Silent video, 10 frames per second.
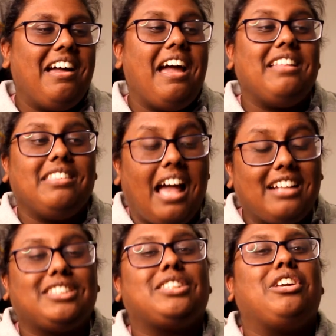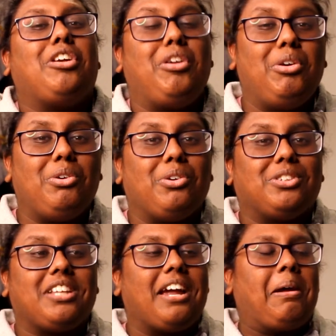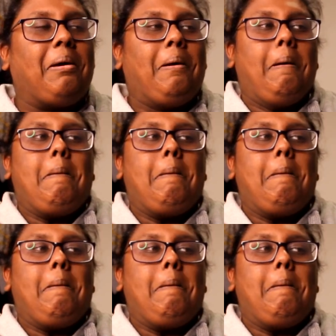And that's huge. Like,